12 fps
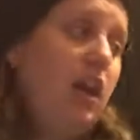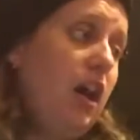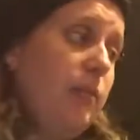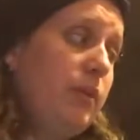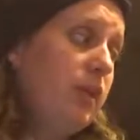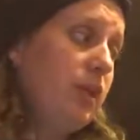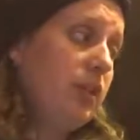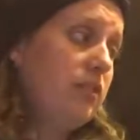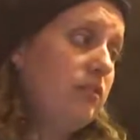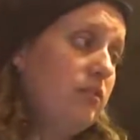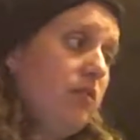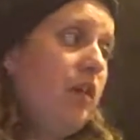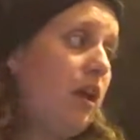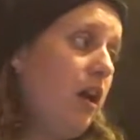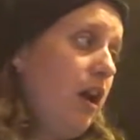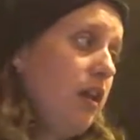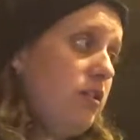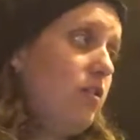I mean,
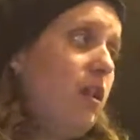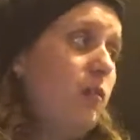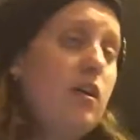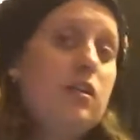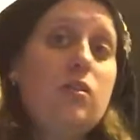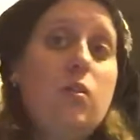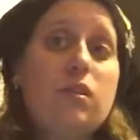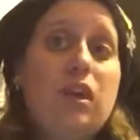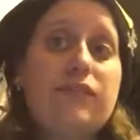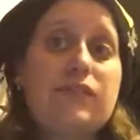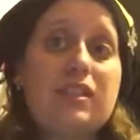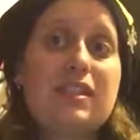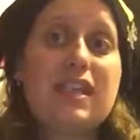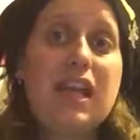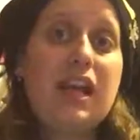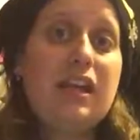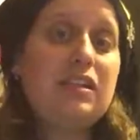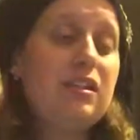I knew I wanted Olaf to
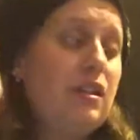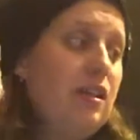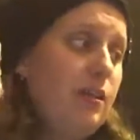stand,